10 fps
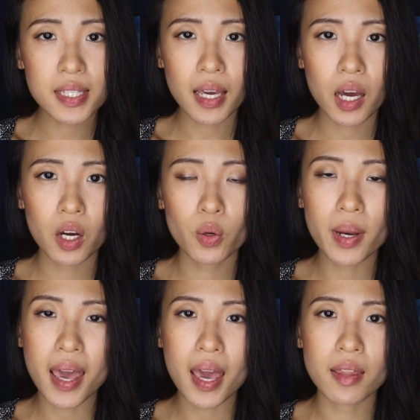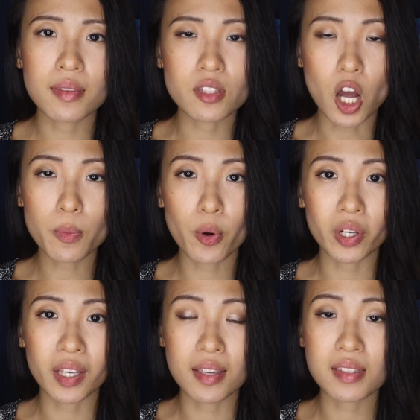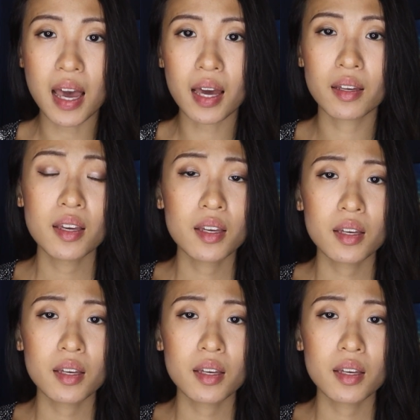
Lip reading: account and the stock market is that